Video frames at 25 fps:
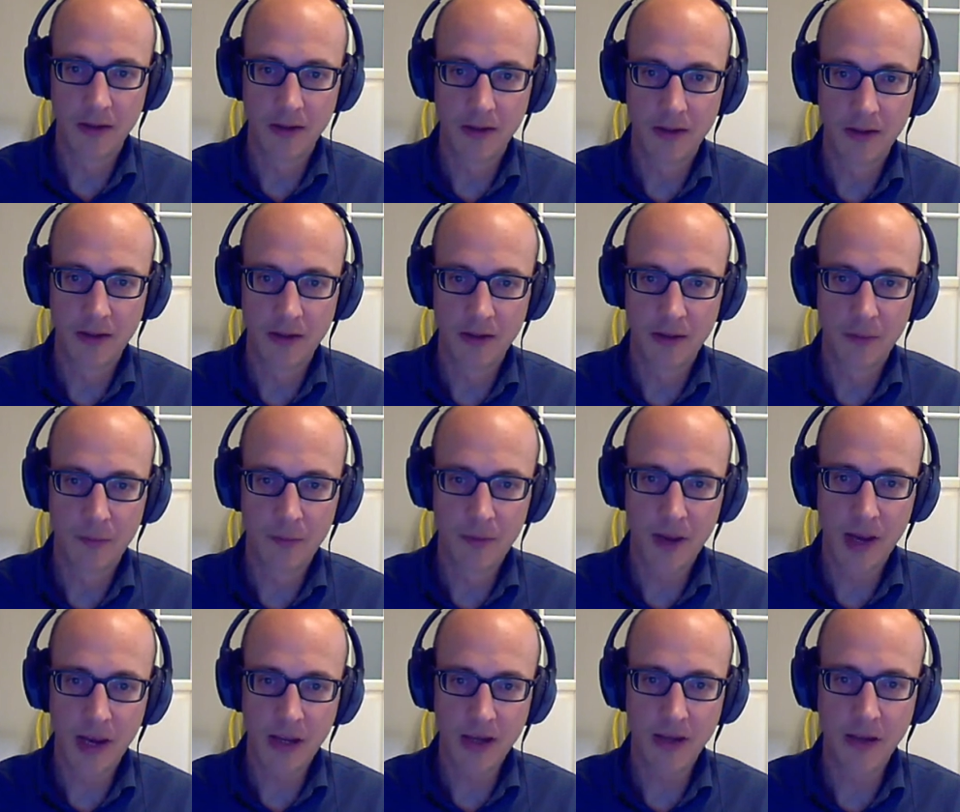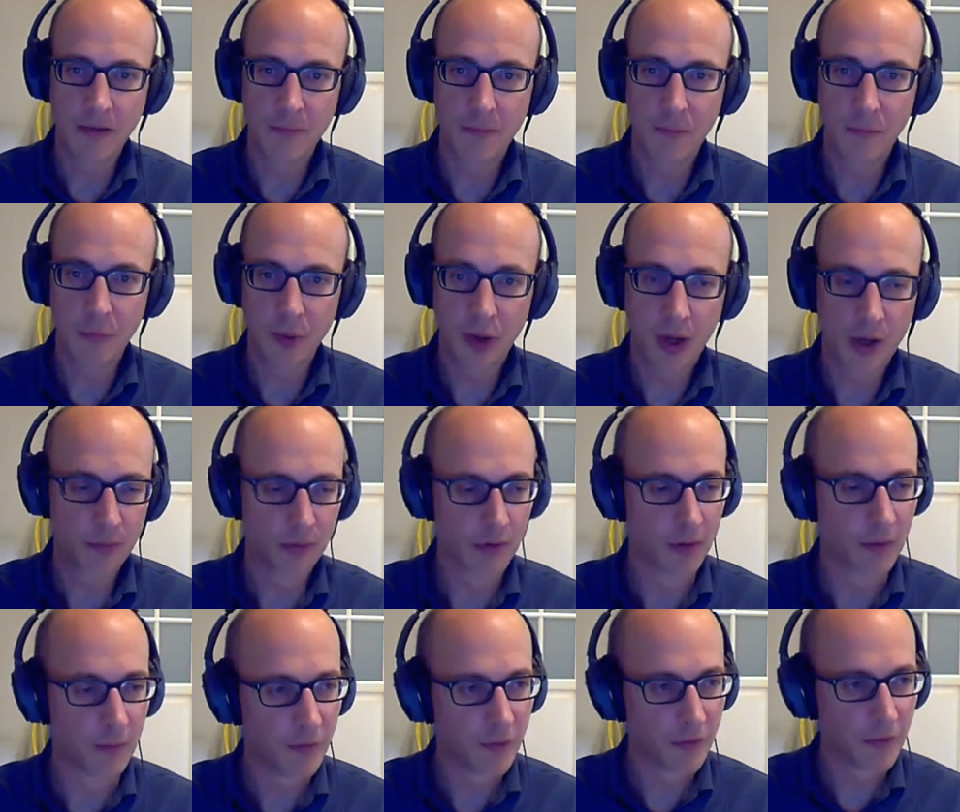the main
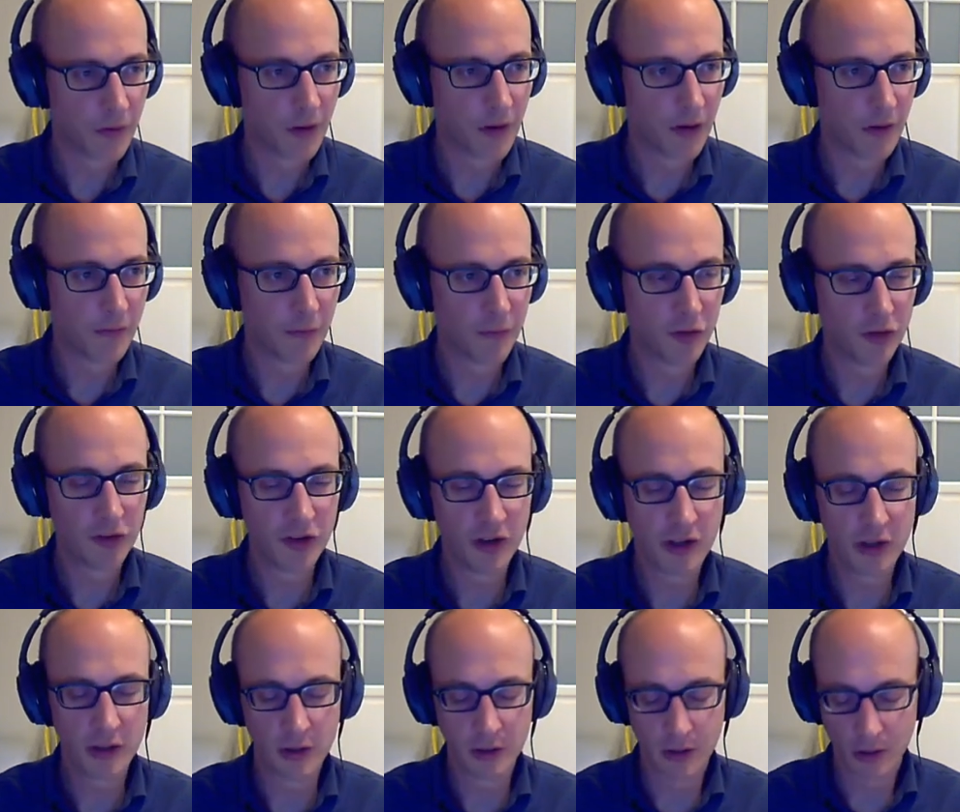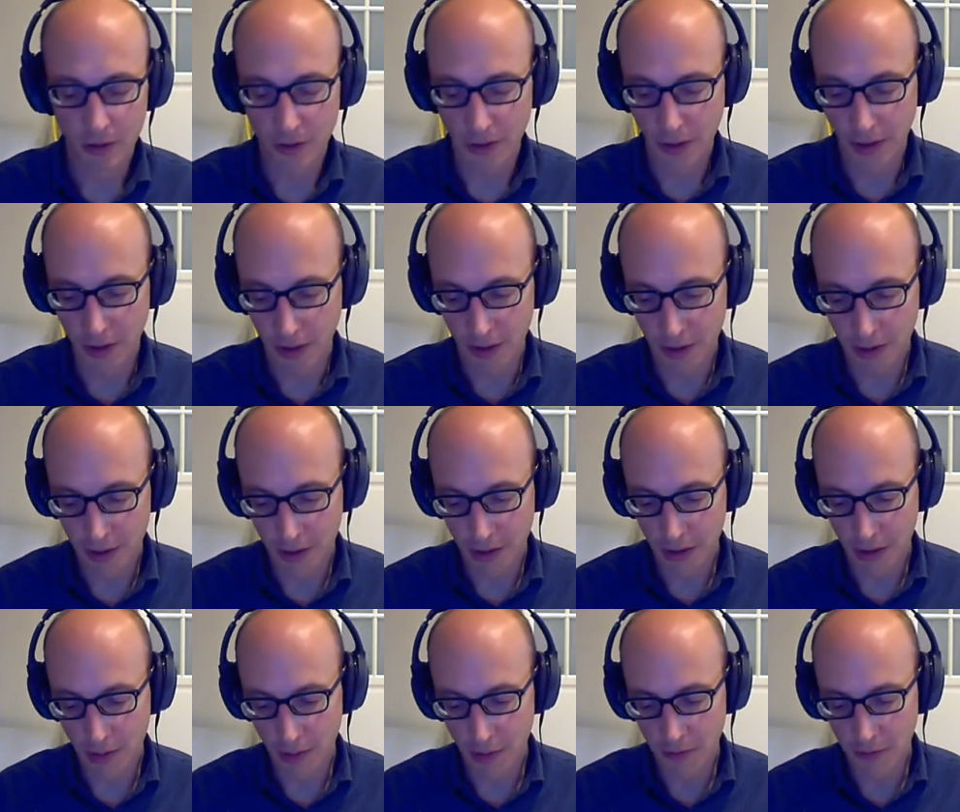problems of machine learning,
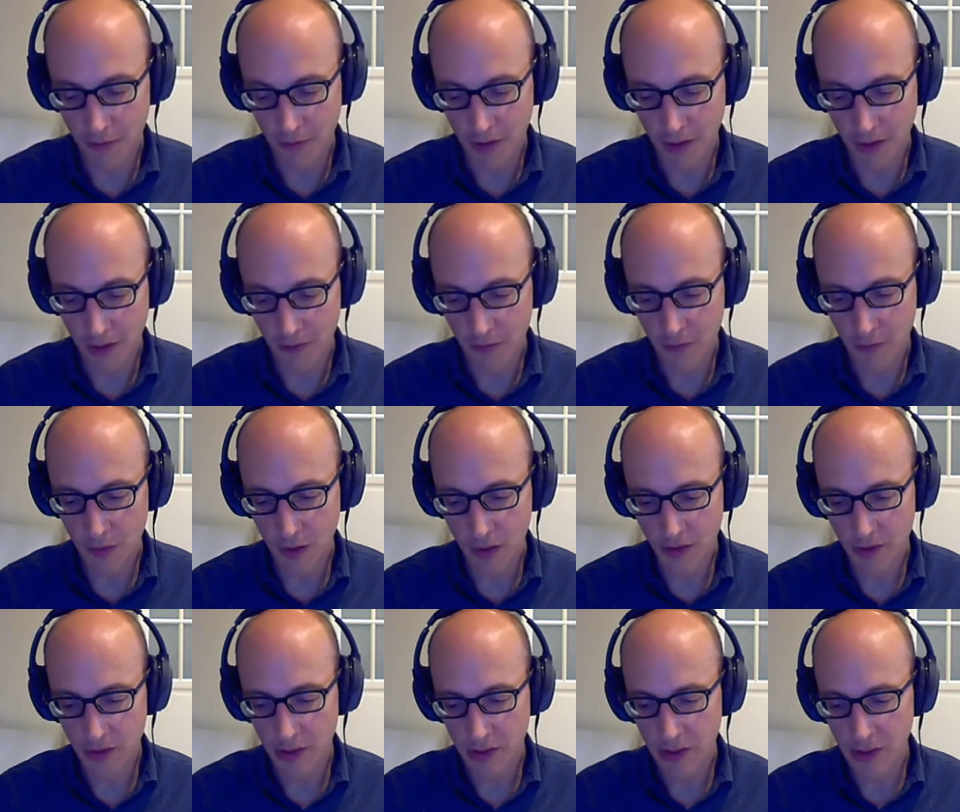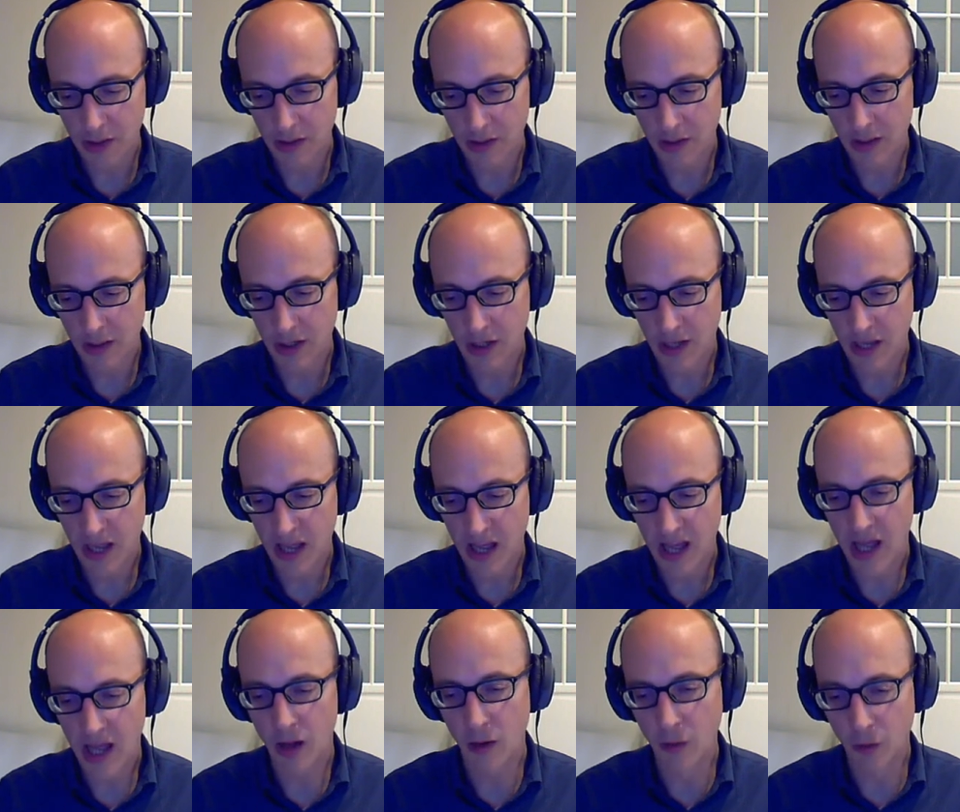I would say, is not the
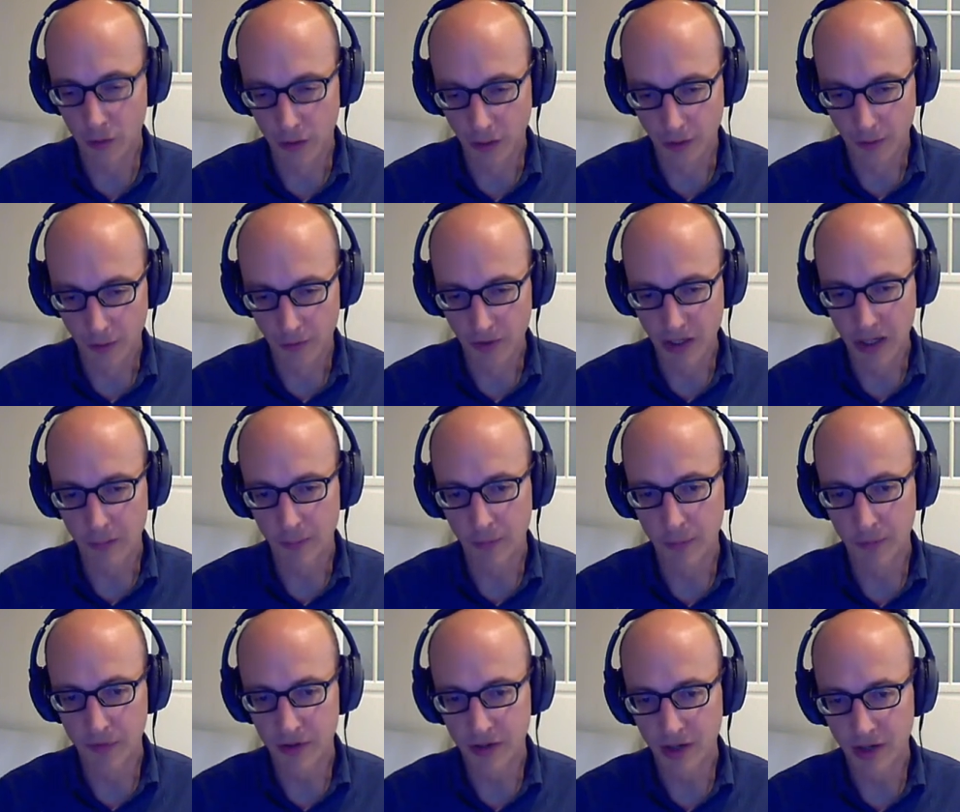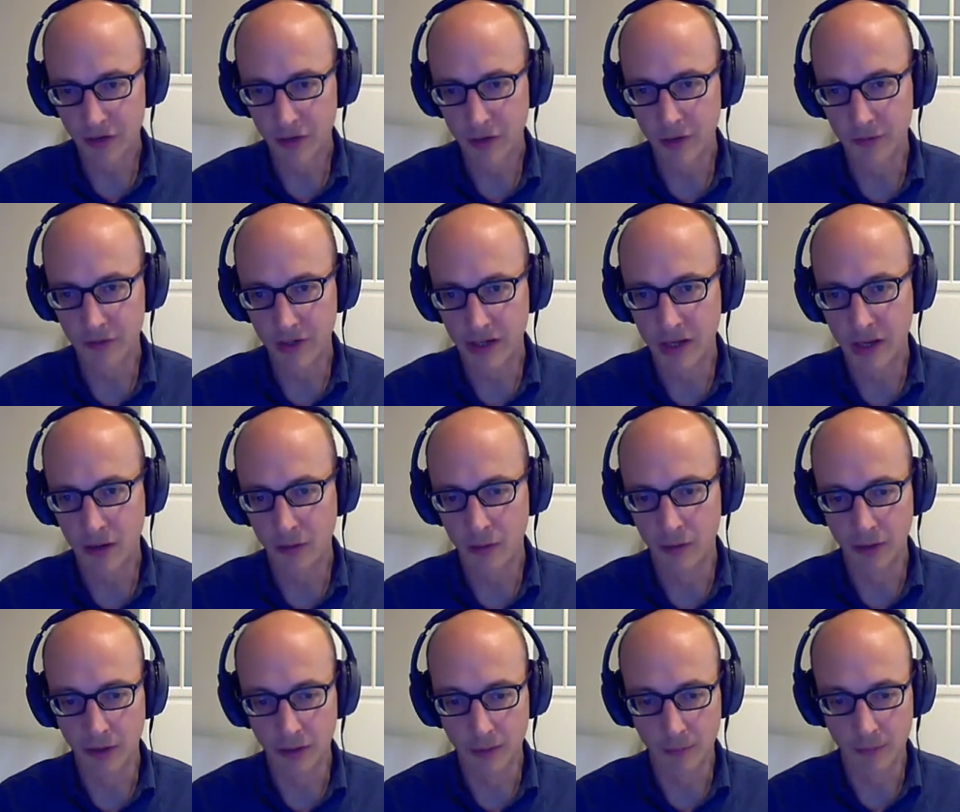algorithm, the implementation of the
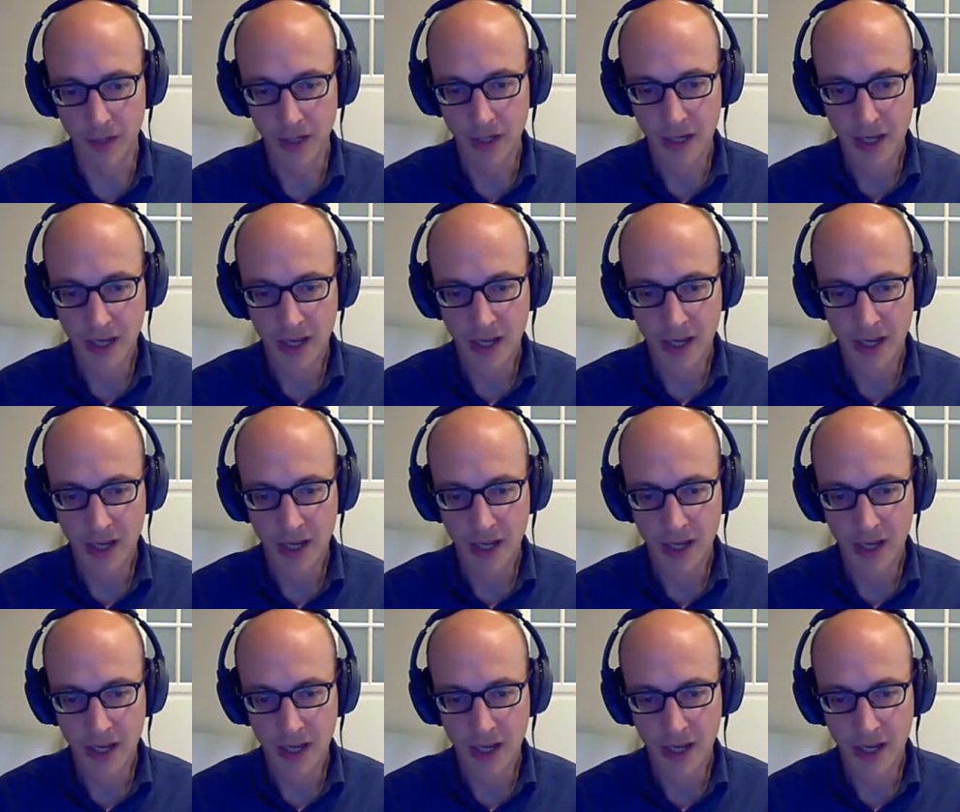algorithm.